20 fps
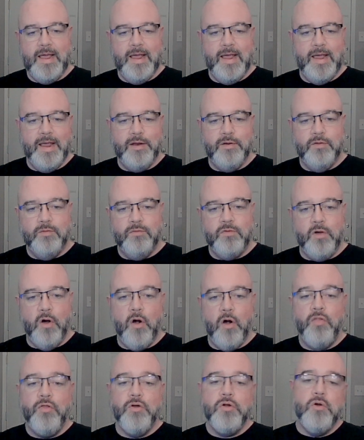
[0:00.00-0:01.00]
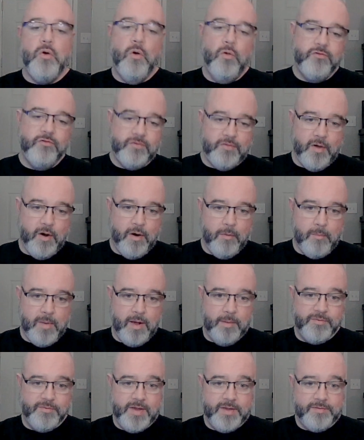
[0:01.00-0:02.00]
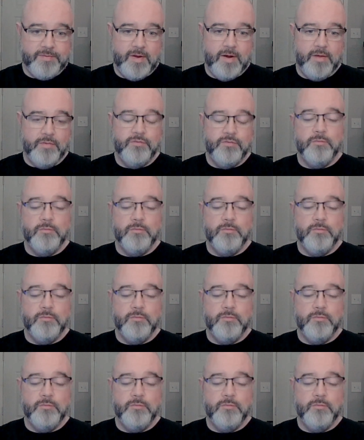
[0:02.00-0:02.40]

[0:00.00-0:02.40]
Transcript: And to all the Gold Star moms out there,